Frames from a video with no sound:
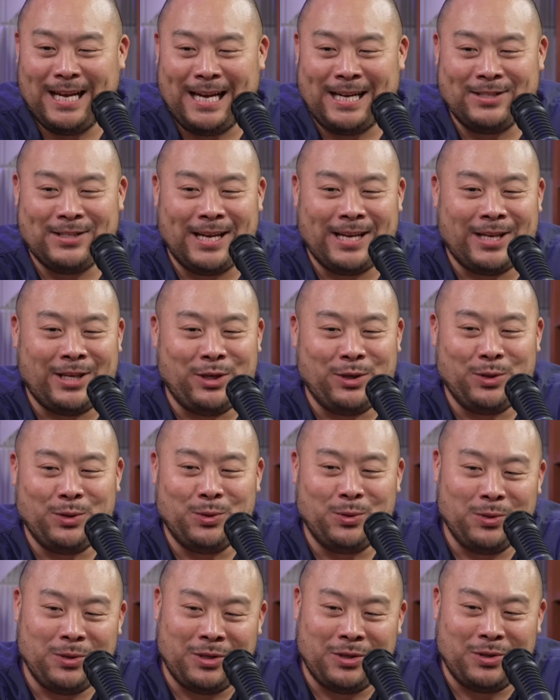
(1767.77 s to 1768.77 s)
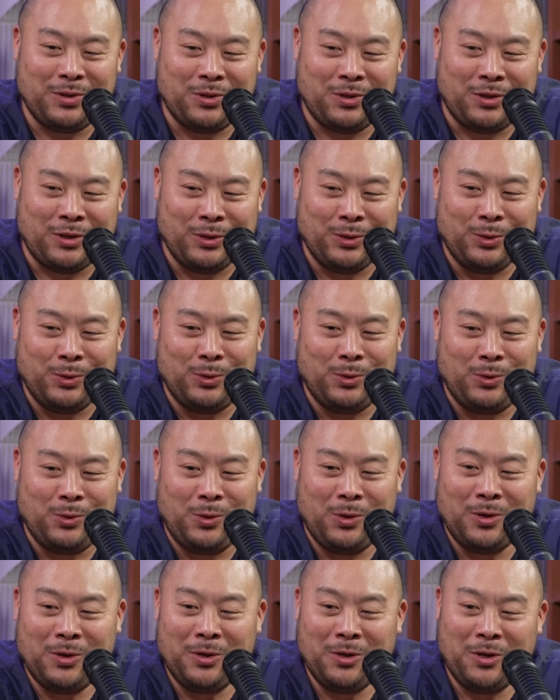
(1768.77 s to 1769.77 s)
I was like, you,
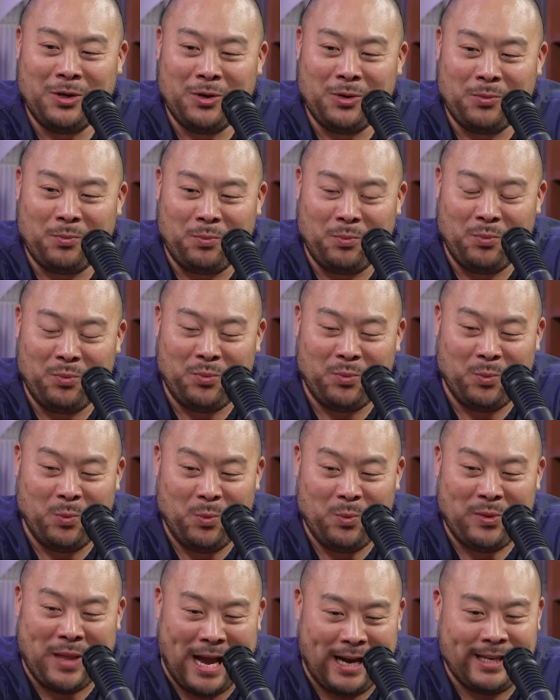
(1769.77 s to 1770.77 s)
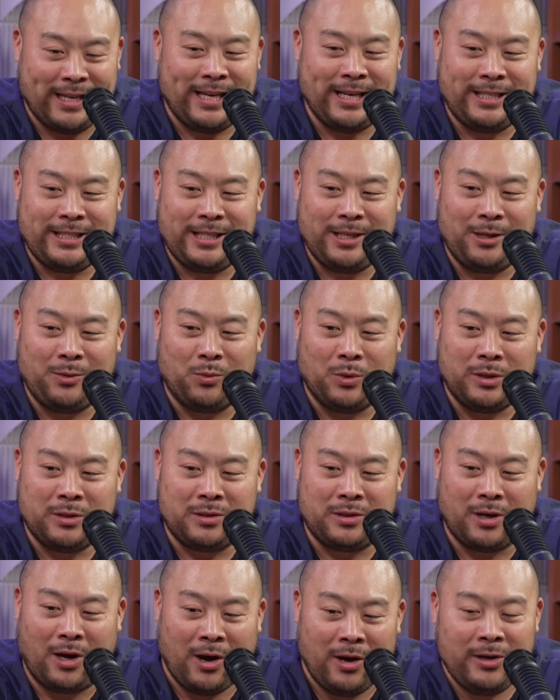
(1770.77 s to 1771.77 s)
that kitchen
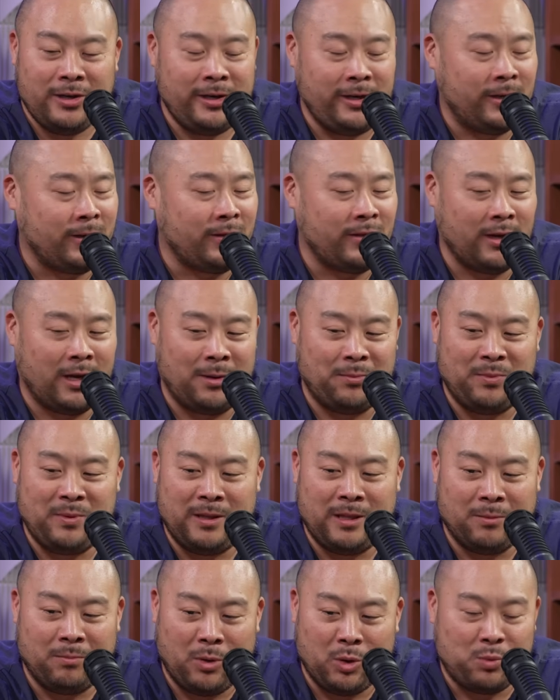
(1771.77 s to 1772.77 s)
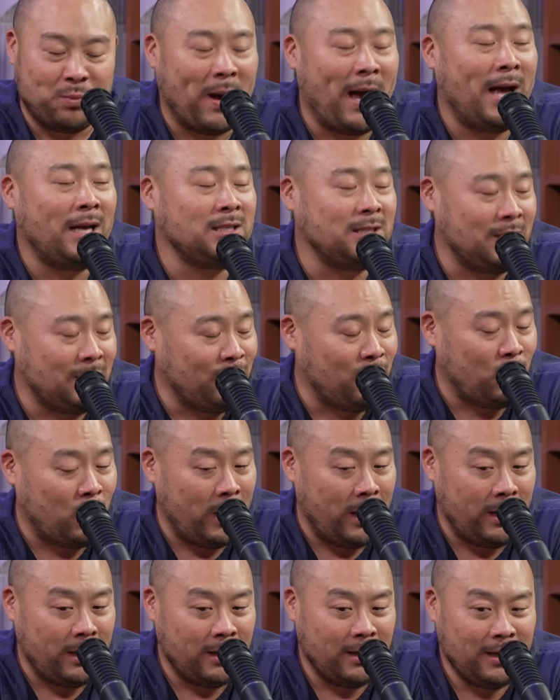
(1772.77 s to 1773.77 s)
was under your thumb in the most positive way.